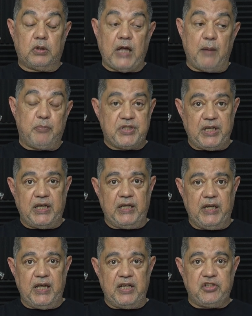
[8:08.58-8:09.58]
that
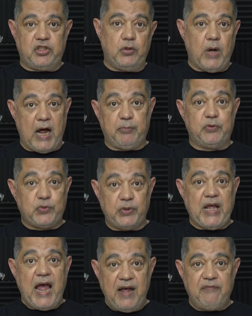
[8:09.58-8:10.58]
particular issue happens
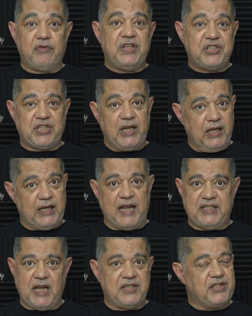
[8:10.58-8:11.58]
with every single
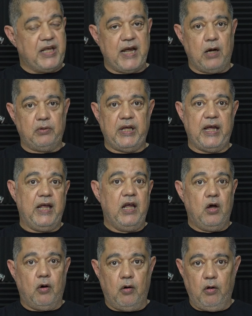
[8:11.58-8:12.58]
S S D out there,
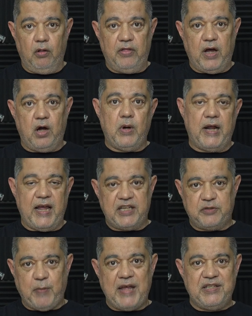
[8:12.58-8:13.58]
although an
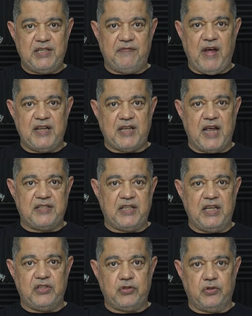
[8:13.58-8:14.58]
expensive S S
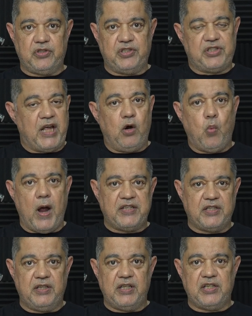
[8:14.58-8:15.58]
D such as, say, a
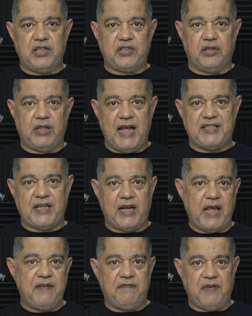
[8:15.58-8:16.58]
Western Digital S
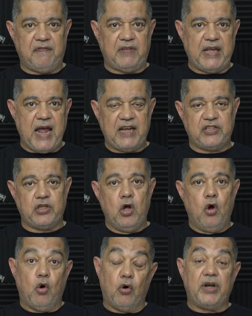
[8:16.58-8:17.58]
N eight fifty X
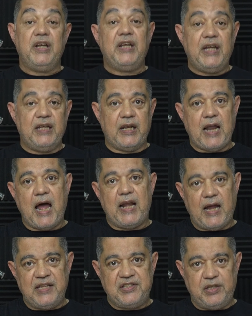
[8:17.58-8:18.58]
or indeed a nine
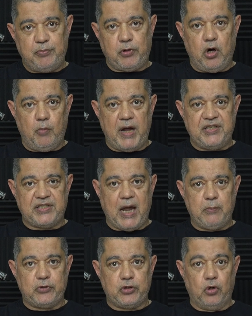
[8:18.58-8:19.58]
ninety Pro by
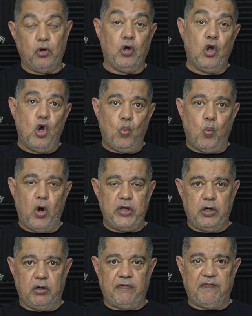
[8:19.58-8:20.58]
Samsung, what
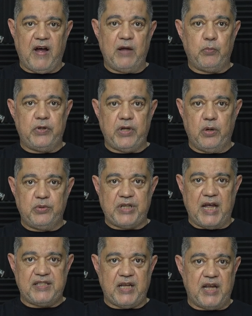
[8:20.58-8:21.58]
you're going to find with those
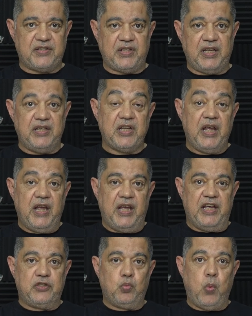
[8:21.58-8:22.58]
S S Ds
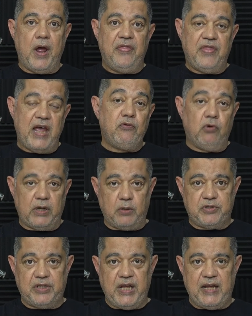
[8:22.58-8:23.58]
is when they run
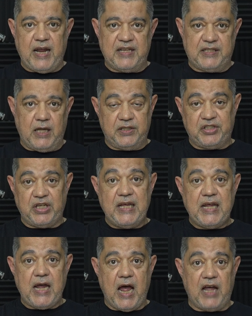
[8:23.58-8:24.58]
out of their S L
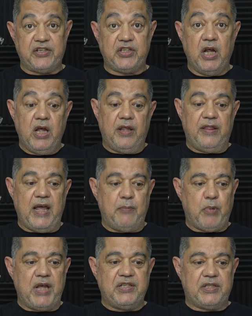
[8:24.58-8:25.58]
C cache, they're
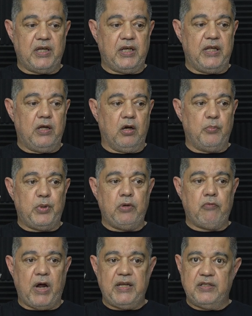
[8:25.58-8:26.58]
basically going to be
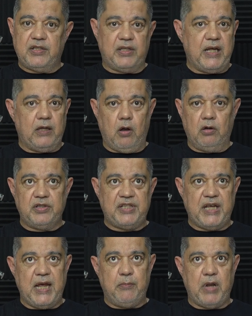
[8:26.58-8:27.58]
writing to their
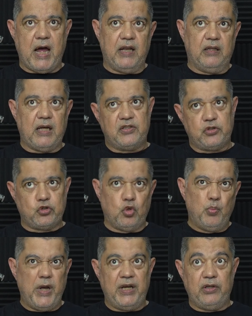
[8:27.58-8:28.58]
long-term NAND at
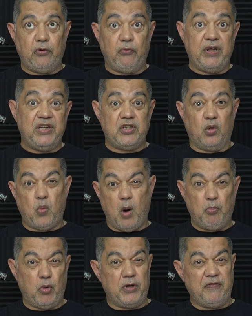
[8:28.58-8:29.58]
somewhere in the region of
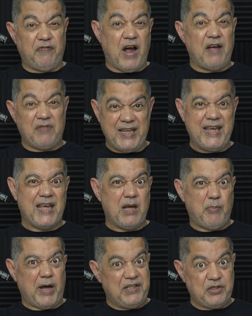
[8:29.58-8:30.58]
one point five
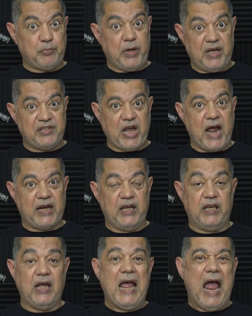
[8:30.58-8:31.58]
gigabytes per
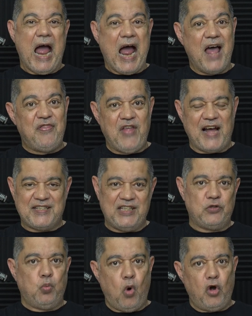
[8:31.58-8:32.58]
second, and that
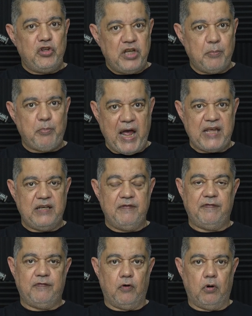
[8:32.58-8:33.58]
is what you're
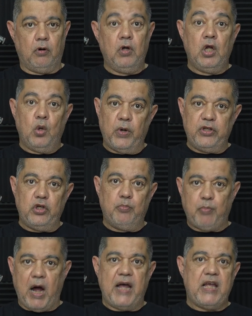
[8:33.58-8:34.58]
paying for when you
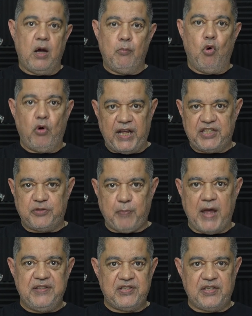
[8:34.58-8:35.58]
buy a more
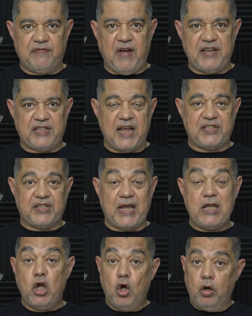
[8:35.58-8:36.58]
expensive S S
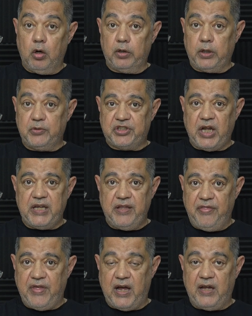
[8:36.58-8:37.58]
D. Although,
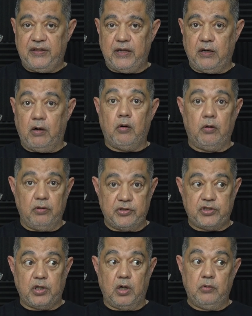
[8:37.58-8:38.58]
saying that, there are
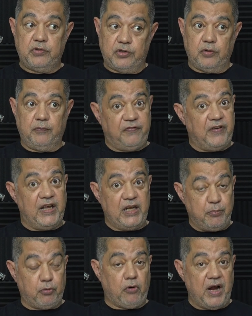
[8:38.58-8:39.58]
also some
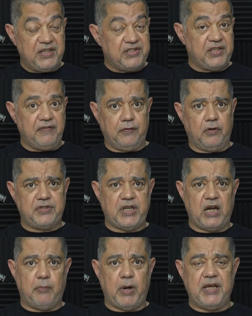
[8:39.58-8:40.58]
fairly pricey four
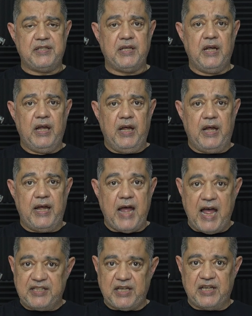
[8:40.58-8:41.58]
terabyte
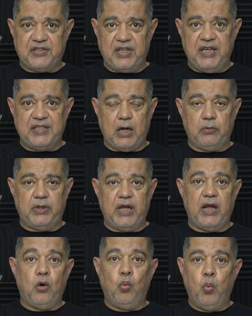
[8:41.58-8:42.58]
uh, S S Ds out
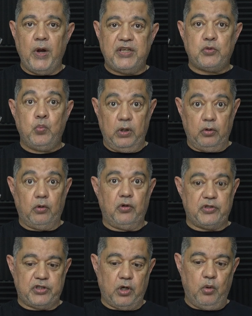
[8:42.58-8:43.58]
there which will
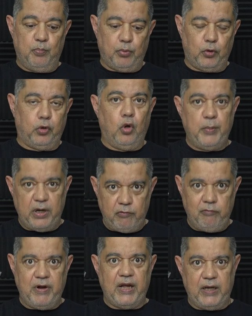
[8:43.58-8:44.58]
also plummet
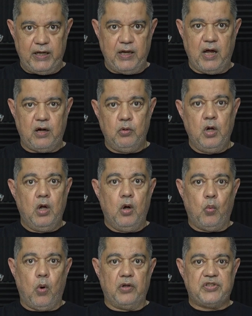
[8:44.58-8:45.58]
really low
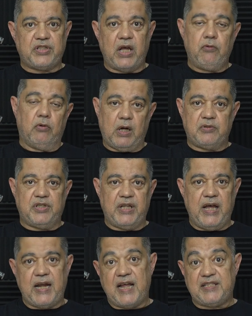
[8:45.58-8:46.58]
once they run out of
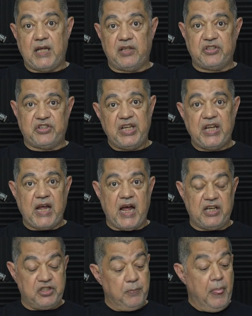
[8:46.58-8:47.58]
their S L C
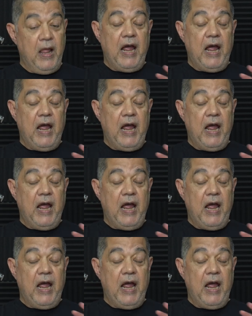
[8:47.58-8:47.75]
cache.